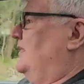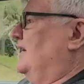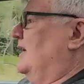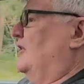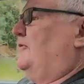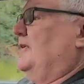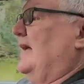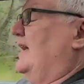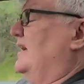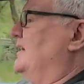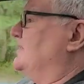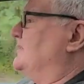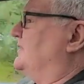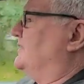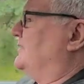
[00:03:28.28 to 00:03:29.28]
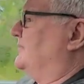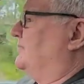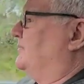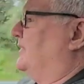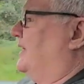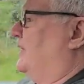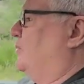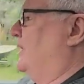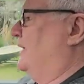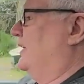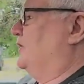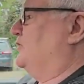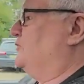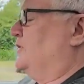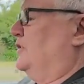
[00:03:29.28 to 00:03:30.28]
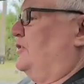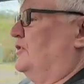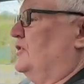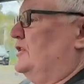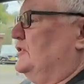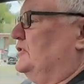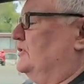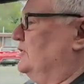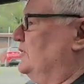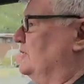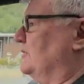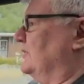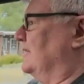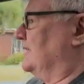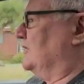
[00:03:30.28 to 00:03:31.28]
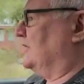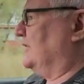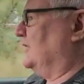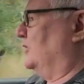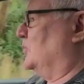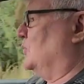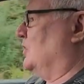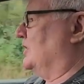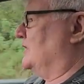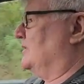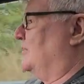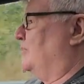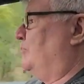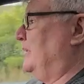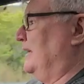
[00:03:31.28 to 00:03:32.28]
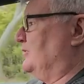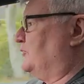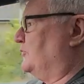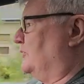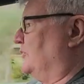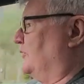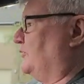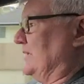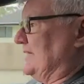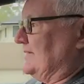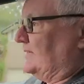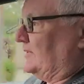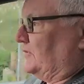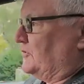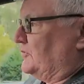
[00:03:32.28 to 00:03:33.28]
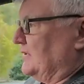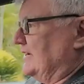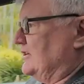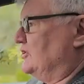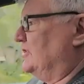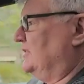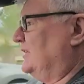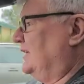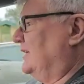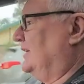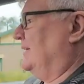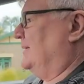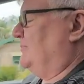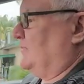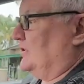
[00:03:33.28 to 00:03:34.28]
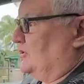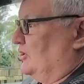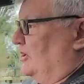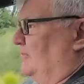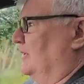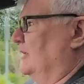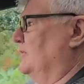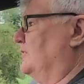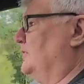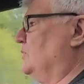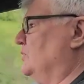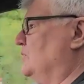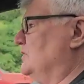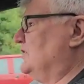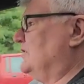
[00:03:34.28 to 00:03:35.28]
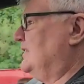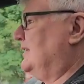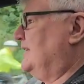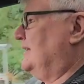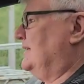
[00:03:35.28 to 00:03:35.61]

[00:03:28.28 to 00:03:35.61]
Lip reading: The Alfa has a 132 kilowatt petrol 3-cylinder engine, turbo of course,